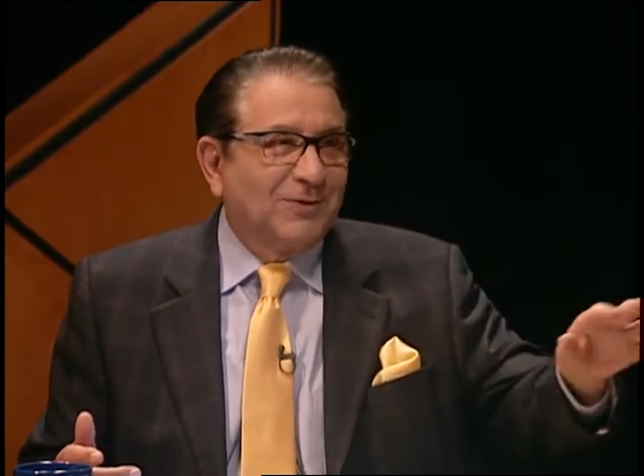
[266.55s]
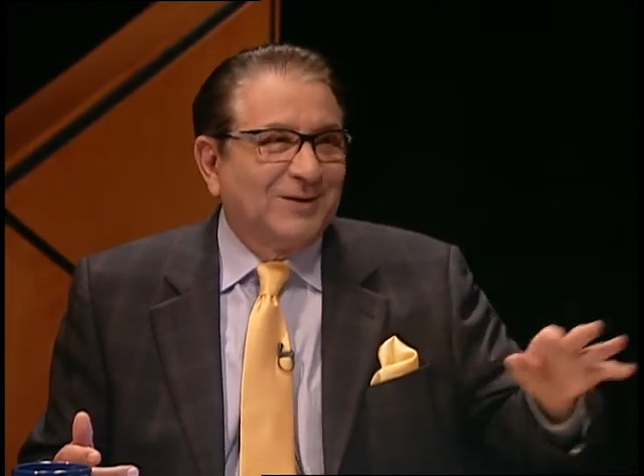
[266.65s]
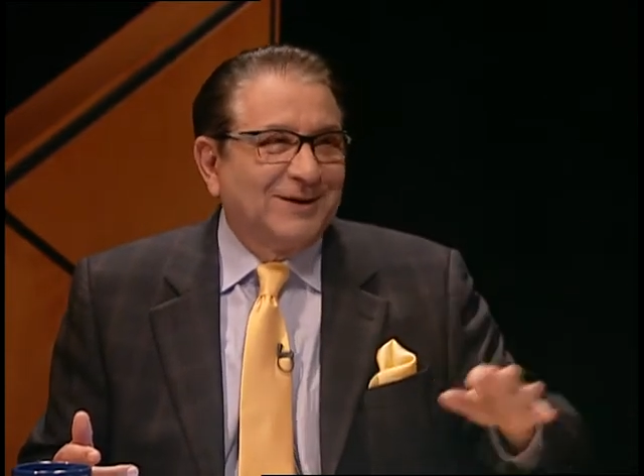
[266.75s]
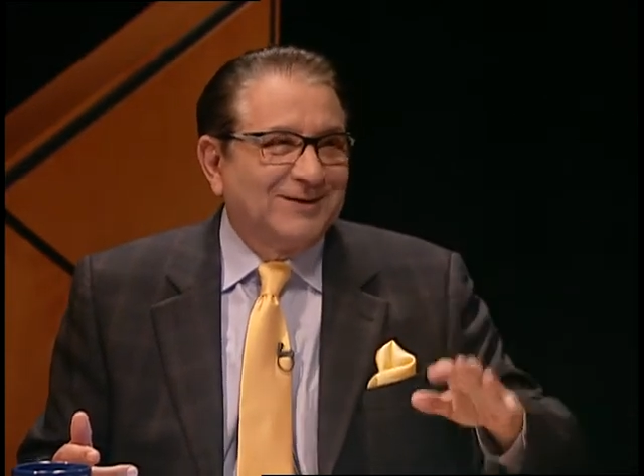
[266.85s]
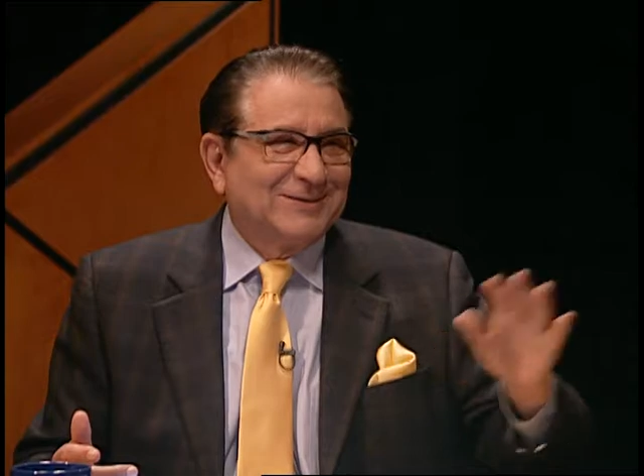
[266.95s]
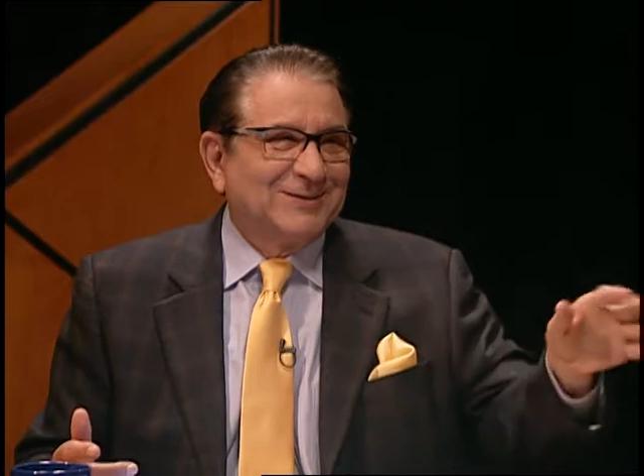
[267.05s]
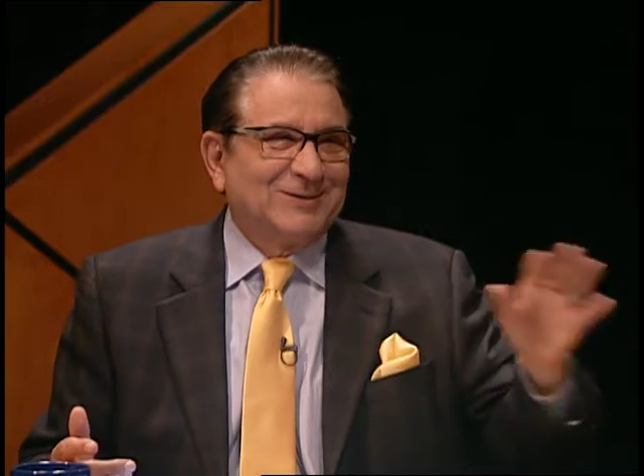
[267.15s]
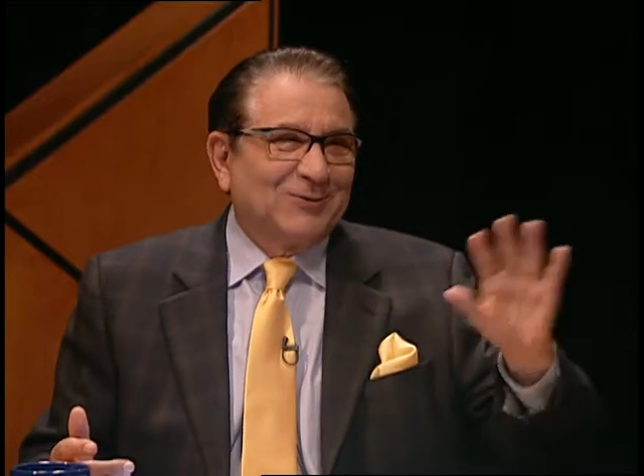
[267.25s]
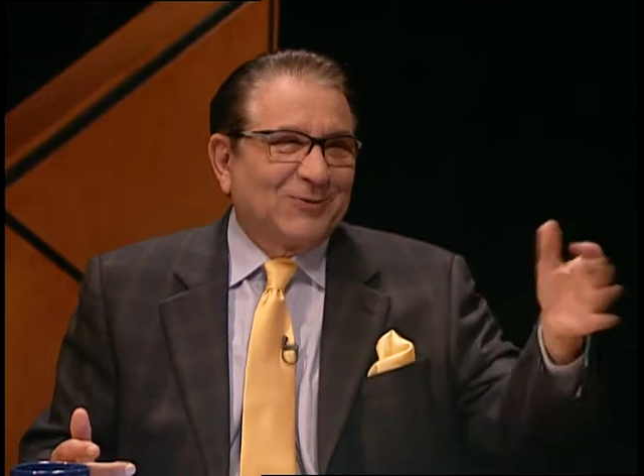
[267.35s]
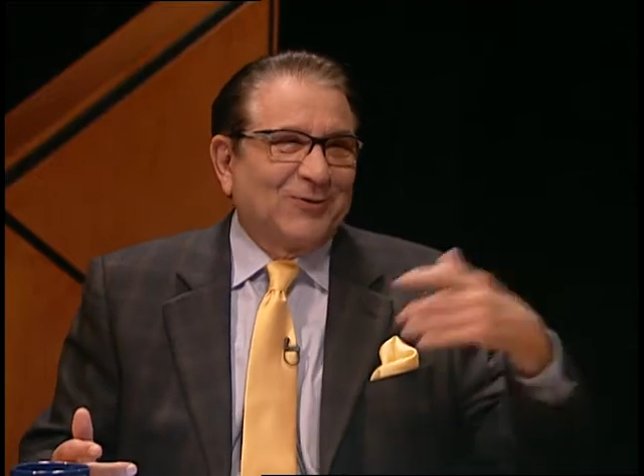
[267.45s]
it is. It's
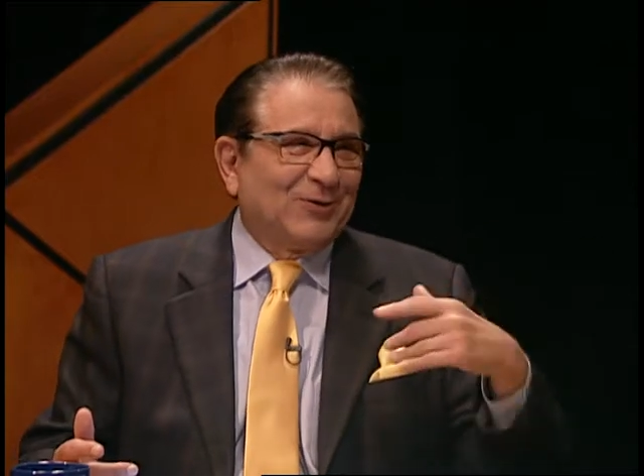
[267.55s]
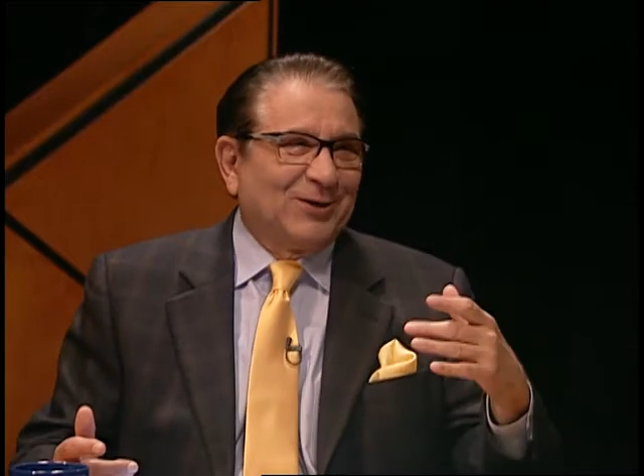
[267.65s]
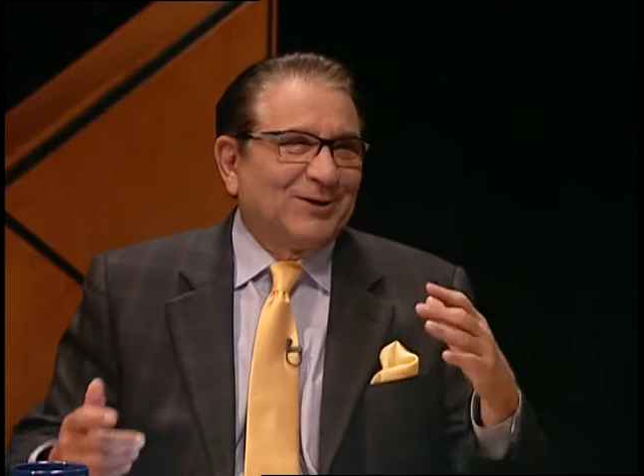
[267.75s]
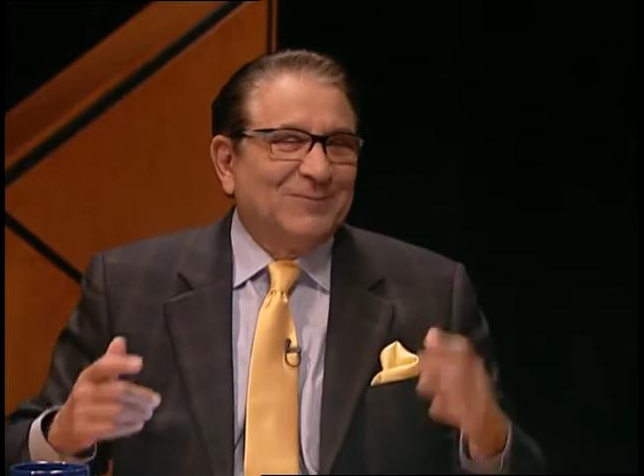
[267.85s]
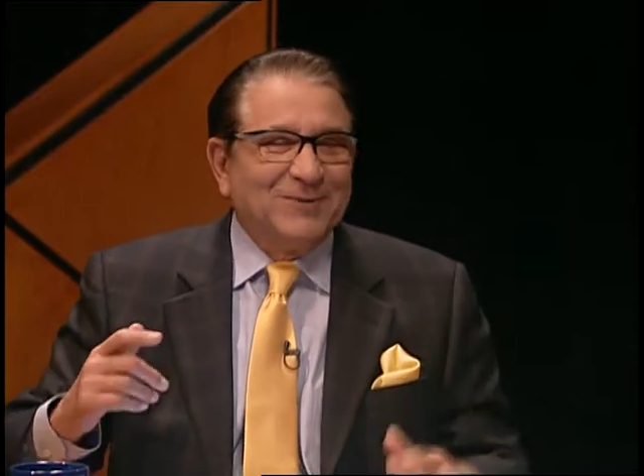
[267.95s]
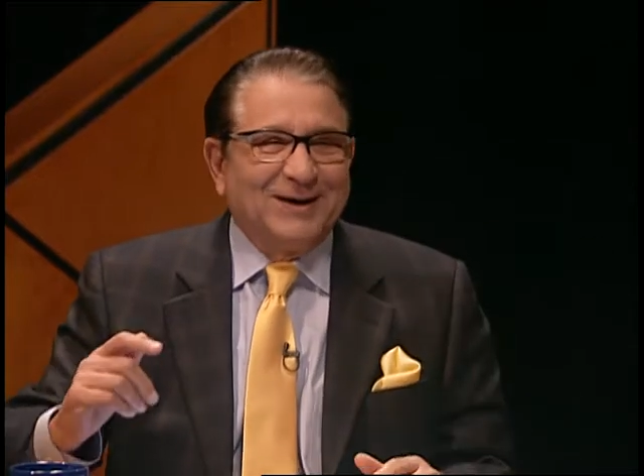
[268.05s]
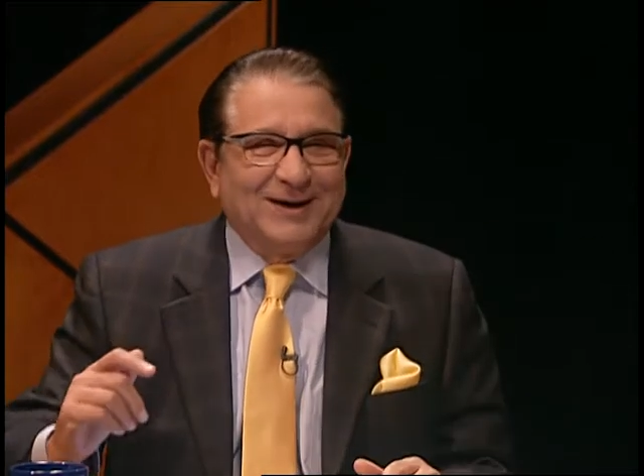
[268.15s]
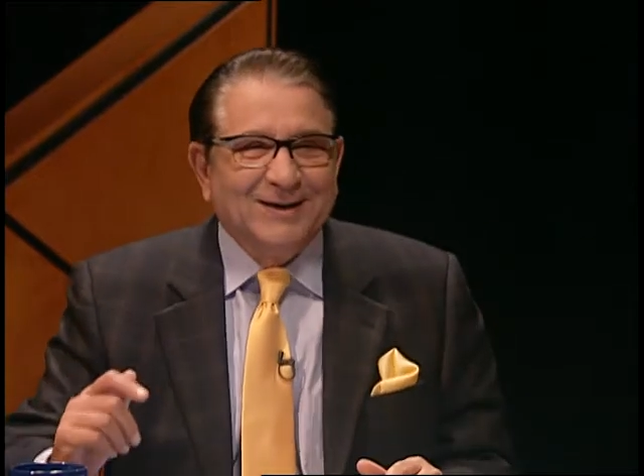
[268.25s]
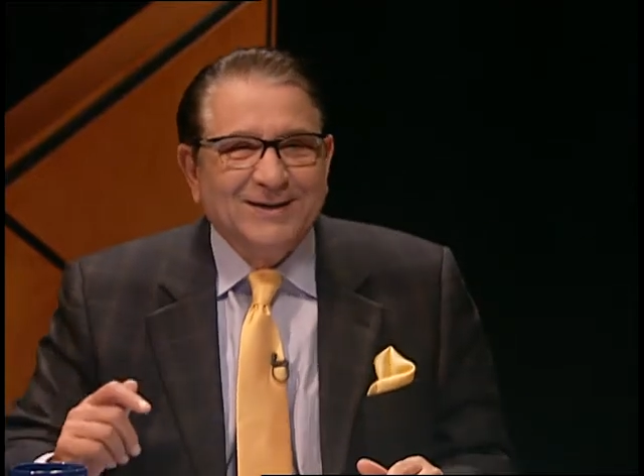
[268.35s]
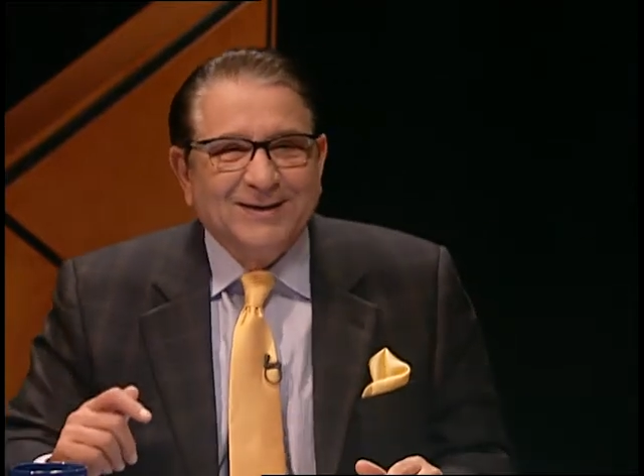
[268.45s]
still 30 to me.